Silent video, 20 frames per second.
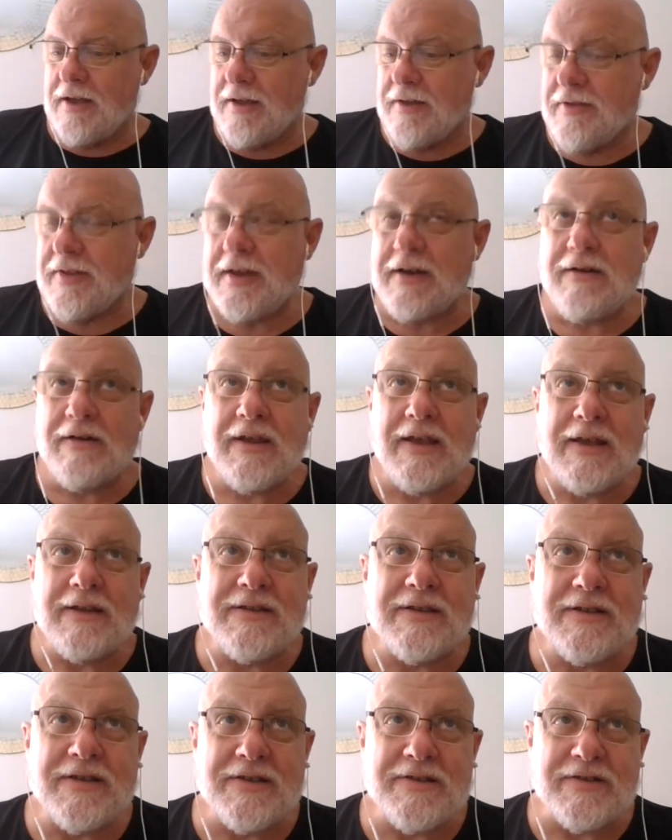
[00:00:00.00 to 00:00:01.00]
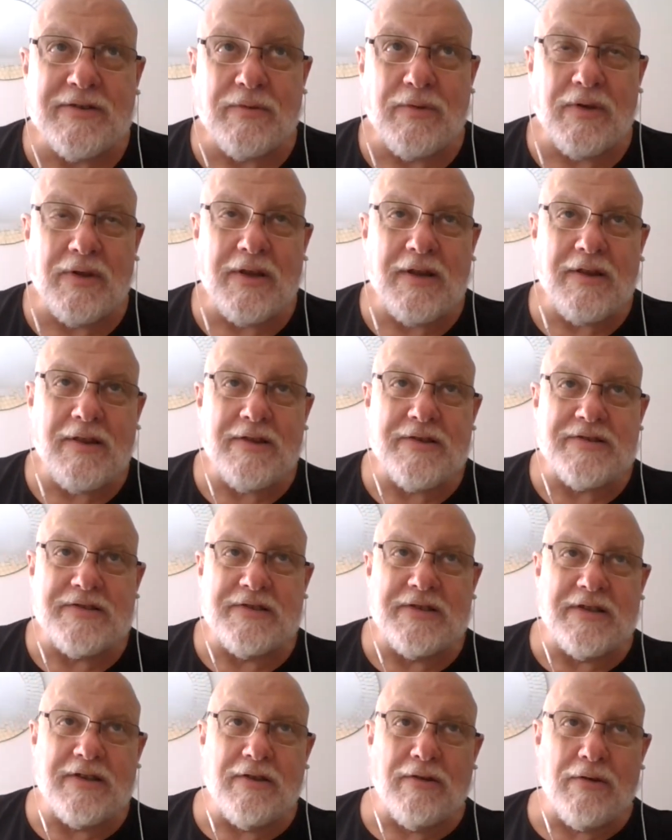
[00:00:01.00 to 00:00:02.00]
They don't get to Disney World. Any of this
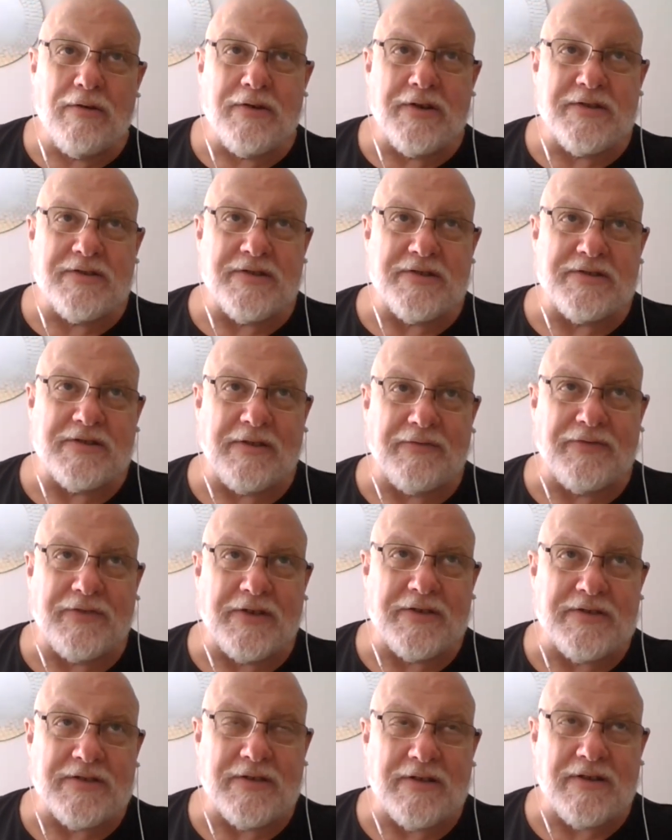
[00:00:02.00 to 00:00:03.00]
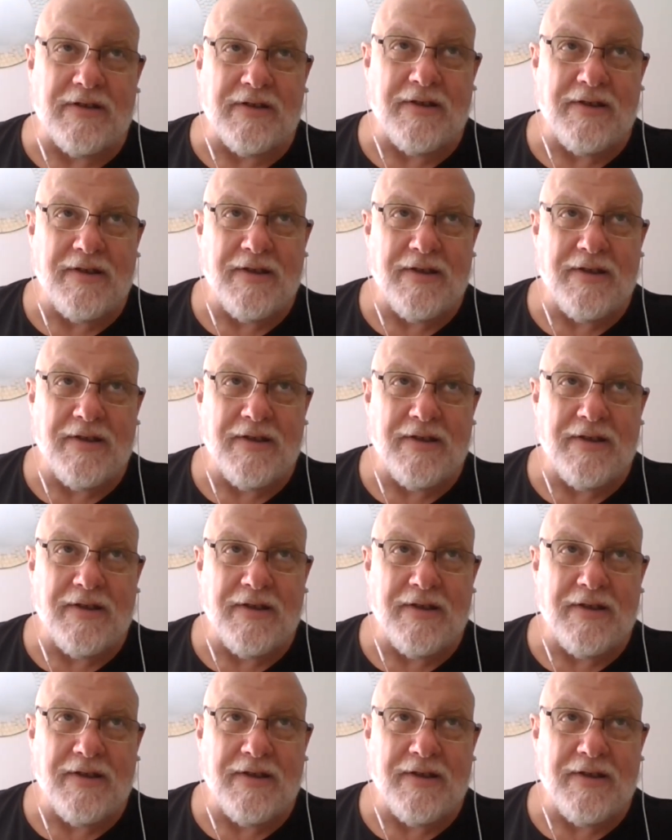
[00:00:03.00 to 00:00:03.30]
Euro Disney stuff doesn't